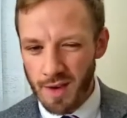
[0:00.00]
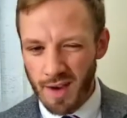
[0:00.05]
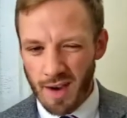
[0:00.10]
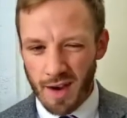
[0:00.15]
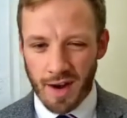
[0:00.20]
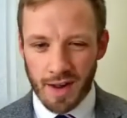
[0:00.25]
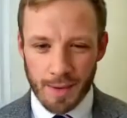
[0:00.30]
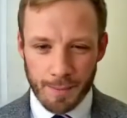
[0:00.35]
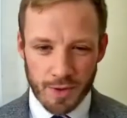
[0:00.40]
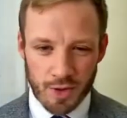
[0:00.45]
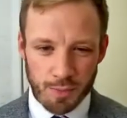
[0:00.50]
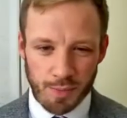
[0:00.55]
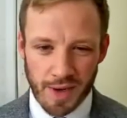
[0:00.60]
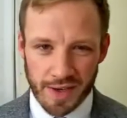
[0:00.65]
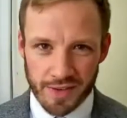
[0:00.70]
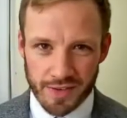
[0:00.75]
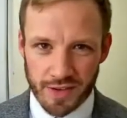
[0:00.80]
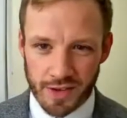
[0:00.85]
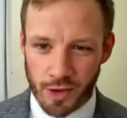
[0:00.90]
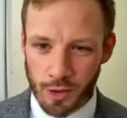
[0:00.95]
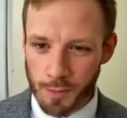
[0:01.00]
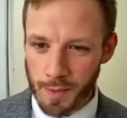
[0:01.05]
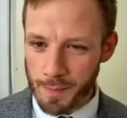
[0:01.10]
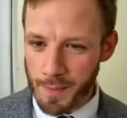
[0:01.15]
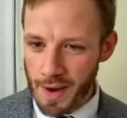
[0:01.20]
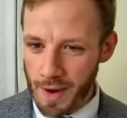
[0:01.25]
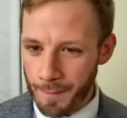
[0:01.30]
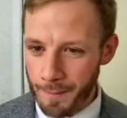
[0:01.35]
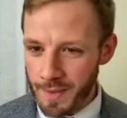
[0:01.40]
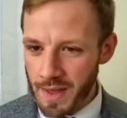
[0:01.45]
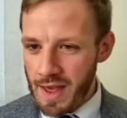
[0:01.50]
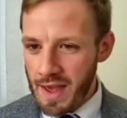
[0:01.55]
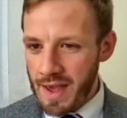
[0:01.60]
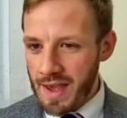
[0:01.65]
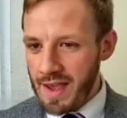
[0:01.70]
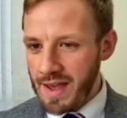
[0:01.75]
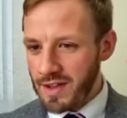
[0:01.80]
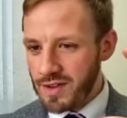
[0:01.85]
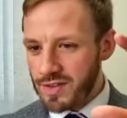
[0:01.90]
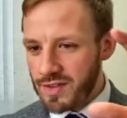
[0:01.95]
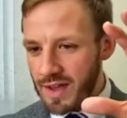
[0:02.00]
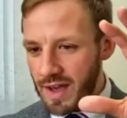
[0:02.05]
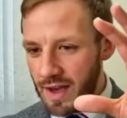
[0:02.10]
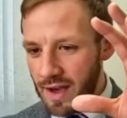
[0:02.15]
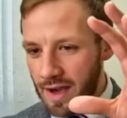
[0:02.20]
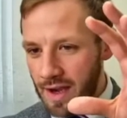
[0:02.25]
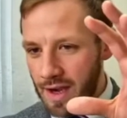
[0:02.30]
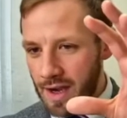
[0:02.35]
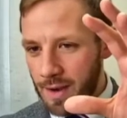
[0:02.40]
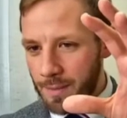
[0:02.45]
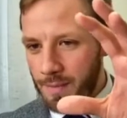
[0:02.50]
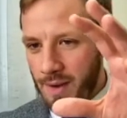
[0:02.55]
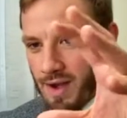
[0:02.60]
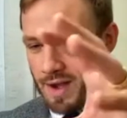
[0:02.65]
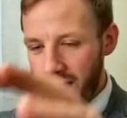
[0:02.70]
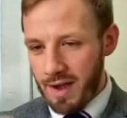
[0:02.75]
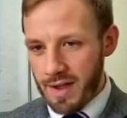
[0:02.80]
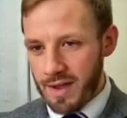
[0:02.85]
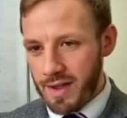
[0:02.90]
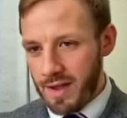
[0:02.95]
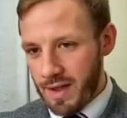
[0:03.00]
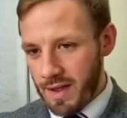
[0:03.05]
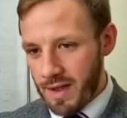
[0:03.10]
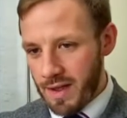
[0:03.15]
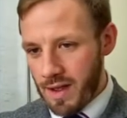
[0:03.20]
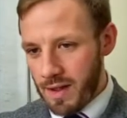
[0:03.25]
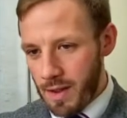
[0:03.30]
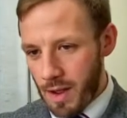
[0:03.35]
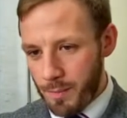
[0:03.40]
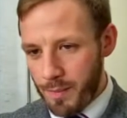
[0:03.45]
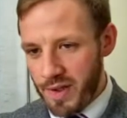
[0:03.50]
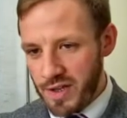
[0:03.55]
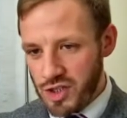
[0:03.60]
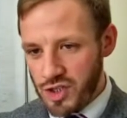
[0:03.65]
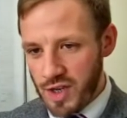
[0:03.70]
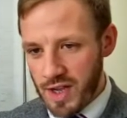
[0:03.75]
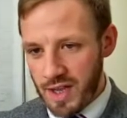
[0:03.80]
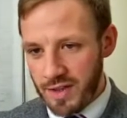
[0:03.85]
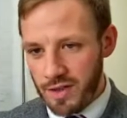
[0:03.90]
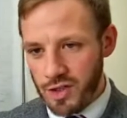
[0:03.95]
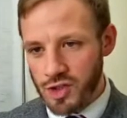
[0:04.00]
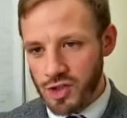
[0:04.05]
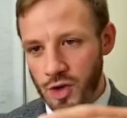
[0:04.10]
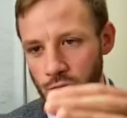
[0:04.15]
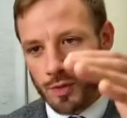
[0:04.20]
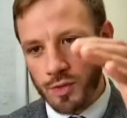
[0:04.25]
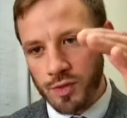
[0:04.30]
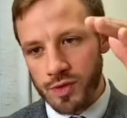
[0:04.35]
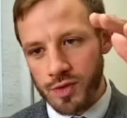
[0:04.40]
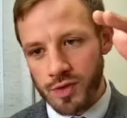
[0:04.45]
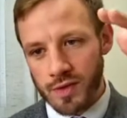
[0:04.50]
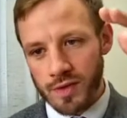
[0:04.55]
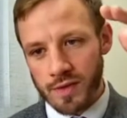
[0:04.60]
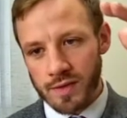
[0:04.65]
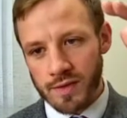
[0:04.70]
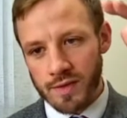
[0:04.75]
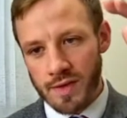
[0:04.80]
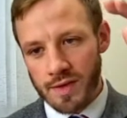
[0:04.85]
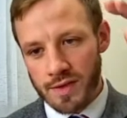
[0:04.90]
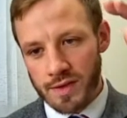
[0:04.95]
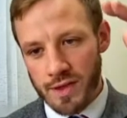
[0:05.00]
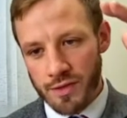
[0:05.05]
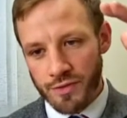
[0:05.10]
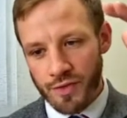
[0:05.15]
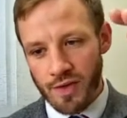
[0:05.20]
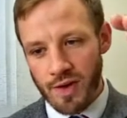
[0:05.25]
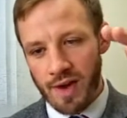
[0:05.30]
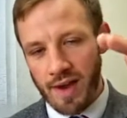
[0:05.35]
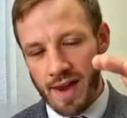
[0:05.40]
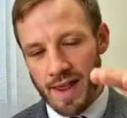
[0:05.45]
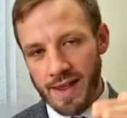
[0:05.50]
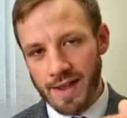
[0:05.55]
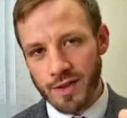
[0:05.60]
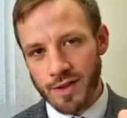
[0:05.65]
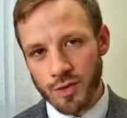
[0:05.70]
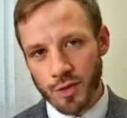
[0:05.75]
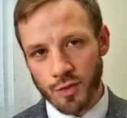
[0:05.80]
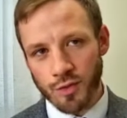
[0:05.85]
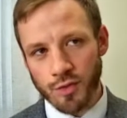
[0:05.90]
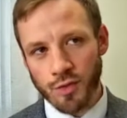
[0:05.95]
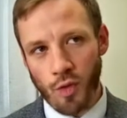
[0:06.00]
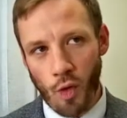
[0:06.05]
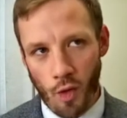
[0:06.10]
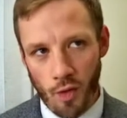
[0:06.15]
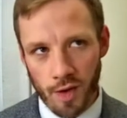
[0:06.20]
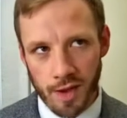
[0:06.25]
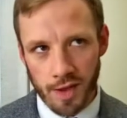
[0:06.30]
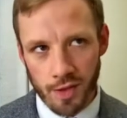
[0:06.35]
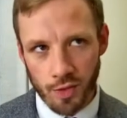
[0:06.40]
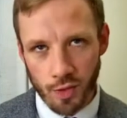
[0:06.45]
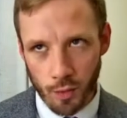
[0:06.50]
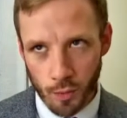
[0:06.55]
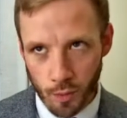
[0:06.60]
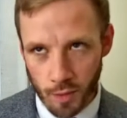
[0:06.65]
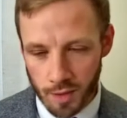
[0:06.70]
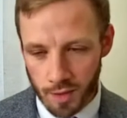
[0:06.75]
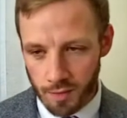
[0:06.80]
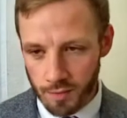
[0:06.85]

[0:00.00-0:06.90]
Let me explain this a little bit better. Here's a picture here that shows the different layers of rock in the world